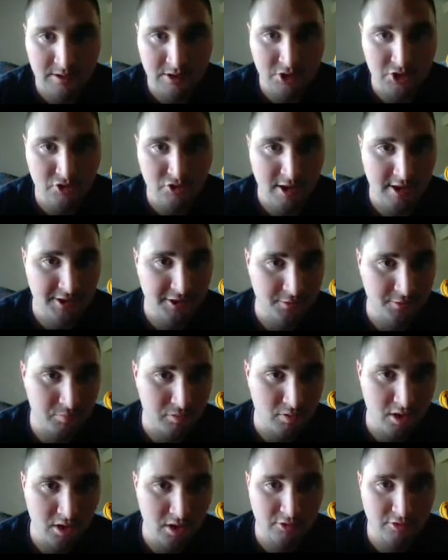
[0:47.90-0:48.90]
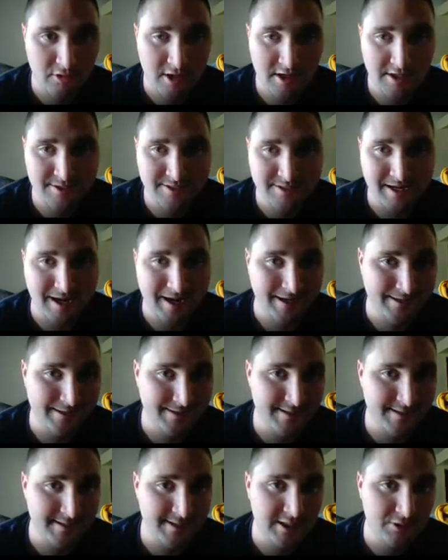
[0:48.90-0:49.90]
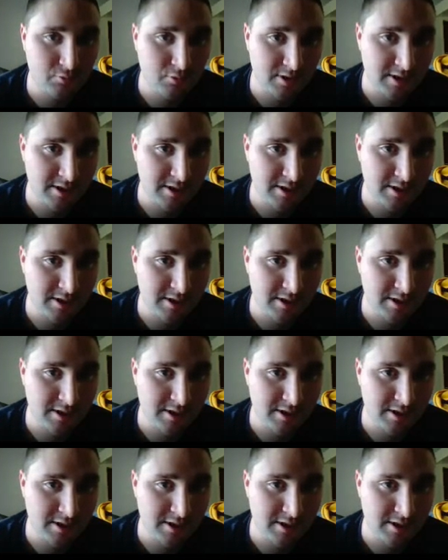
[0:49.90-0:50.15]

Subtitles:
track your progress, I could see